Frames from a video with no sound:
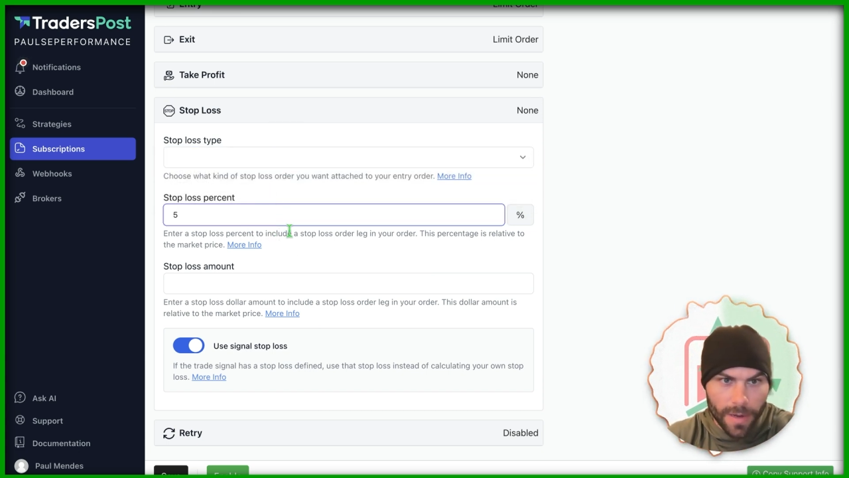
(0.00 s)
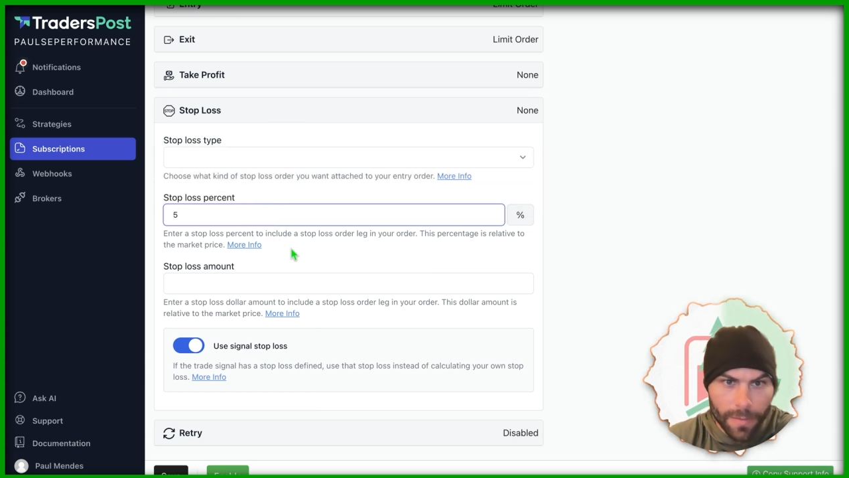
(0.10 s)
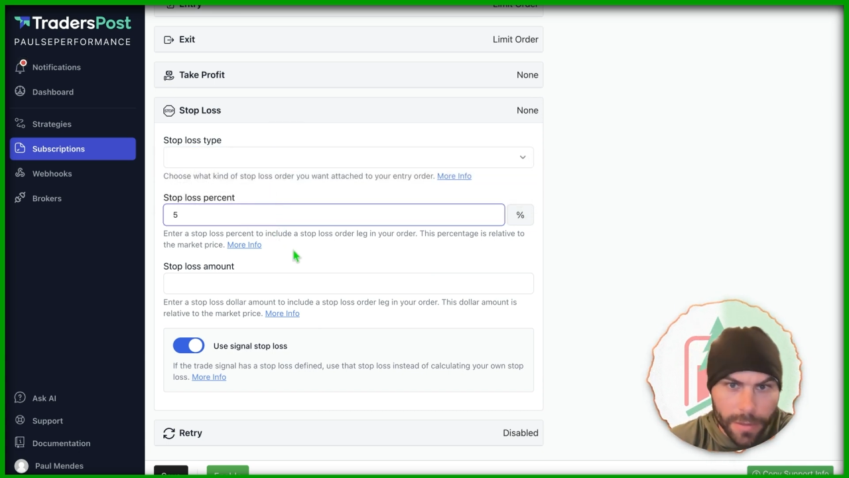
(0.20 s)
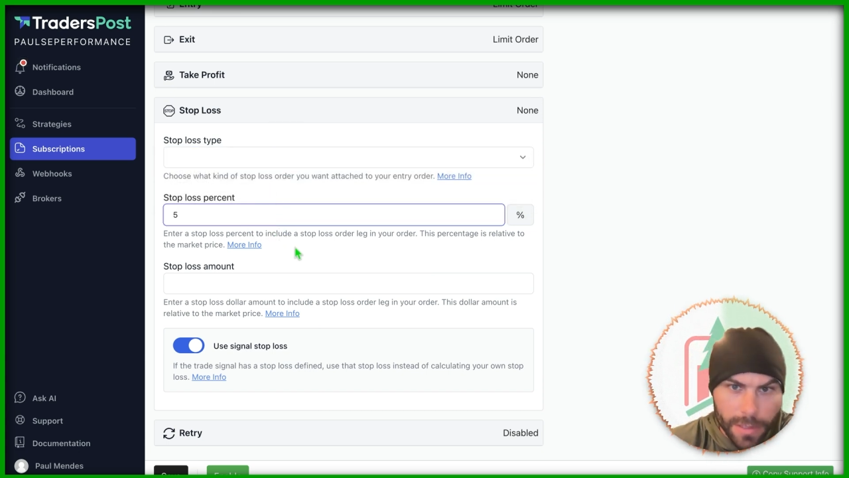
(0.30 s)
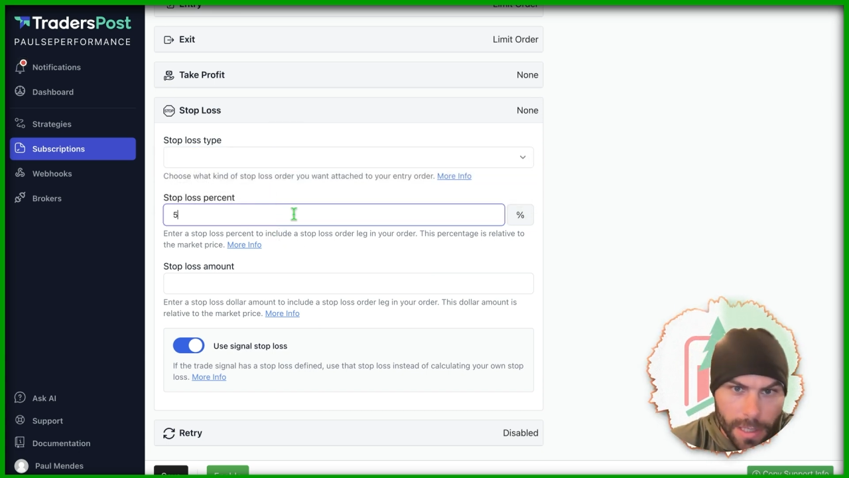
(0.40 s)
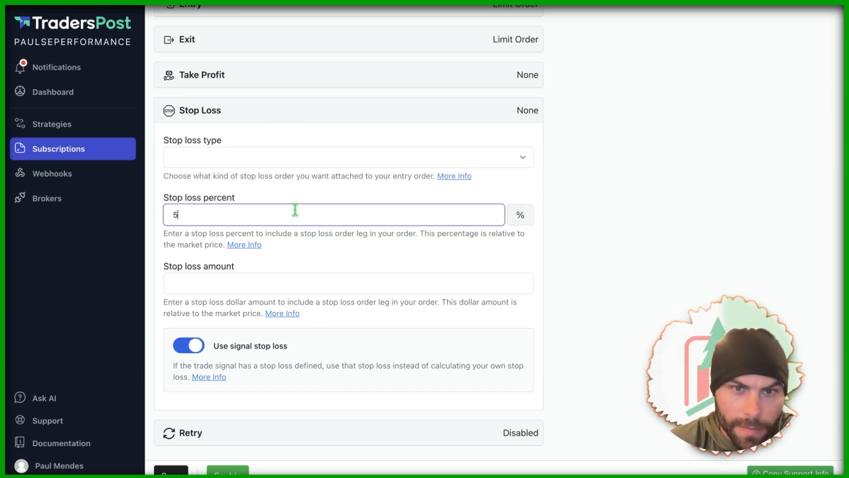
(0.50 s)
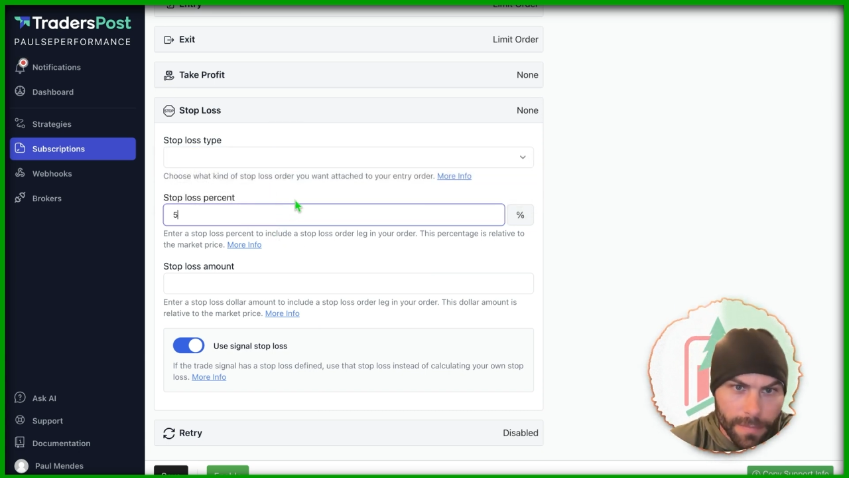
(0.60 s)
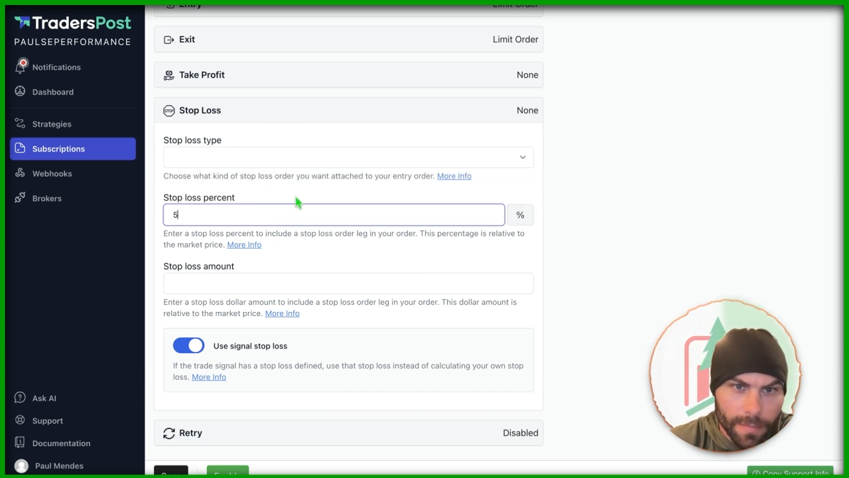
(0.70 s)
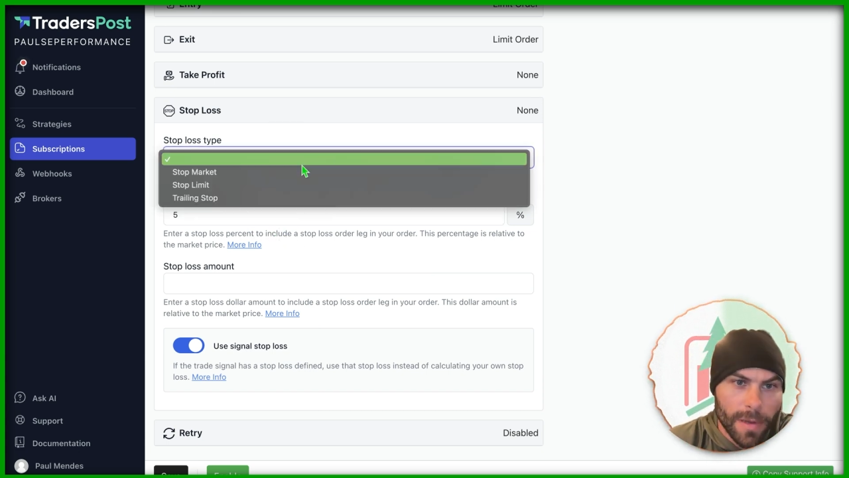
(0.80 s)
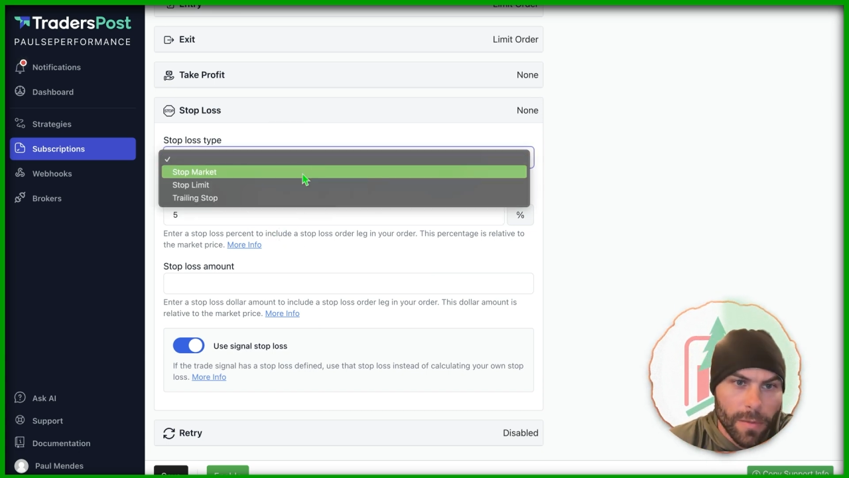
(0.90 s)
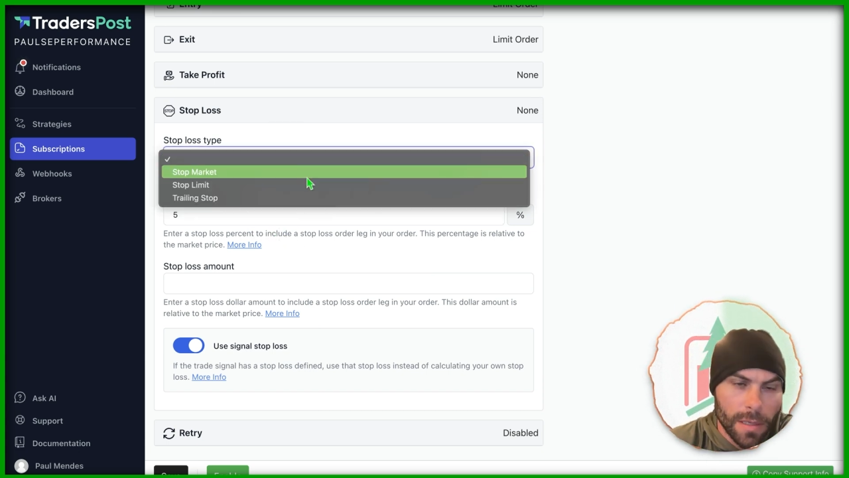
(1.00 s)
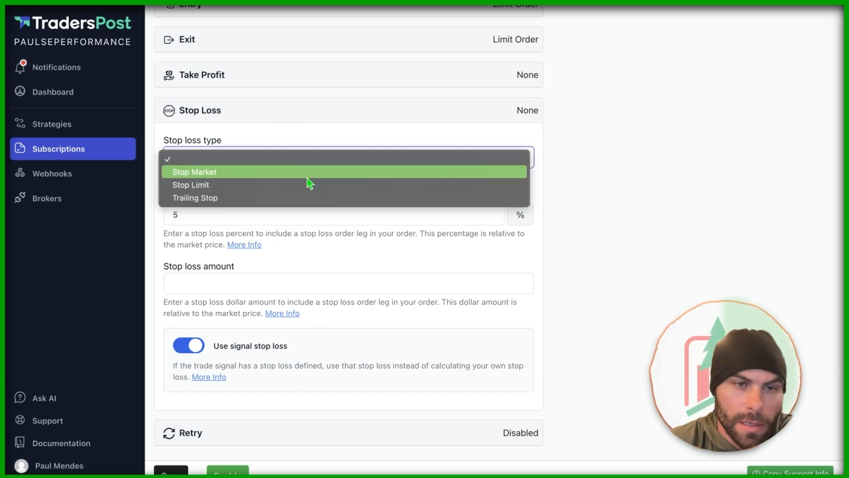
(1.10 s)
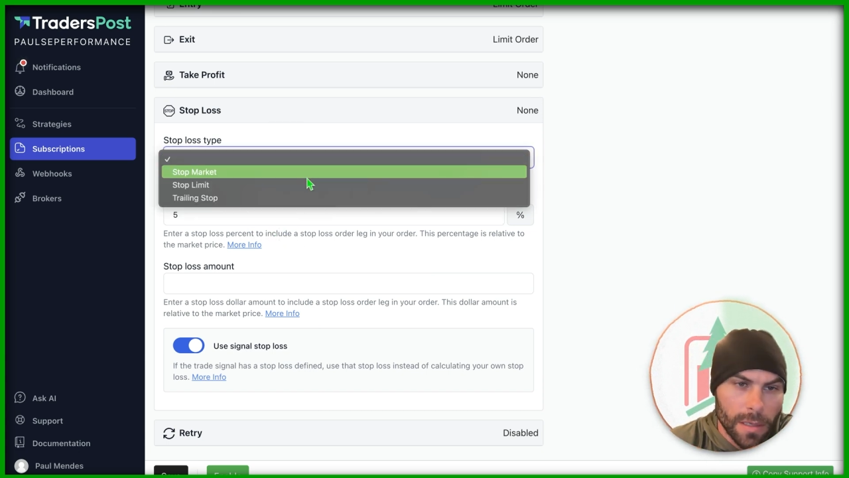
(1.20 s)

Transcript: 5%, and we'll